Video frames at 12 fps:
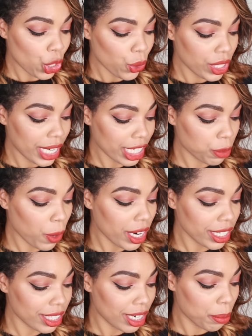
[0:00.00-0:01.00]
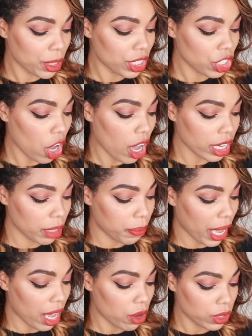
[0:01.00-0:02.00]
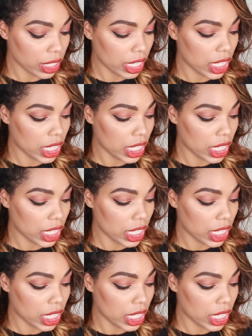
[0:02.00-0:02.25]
So the next product that I'm going to talk about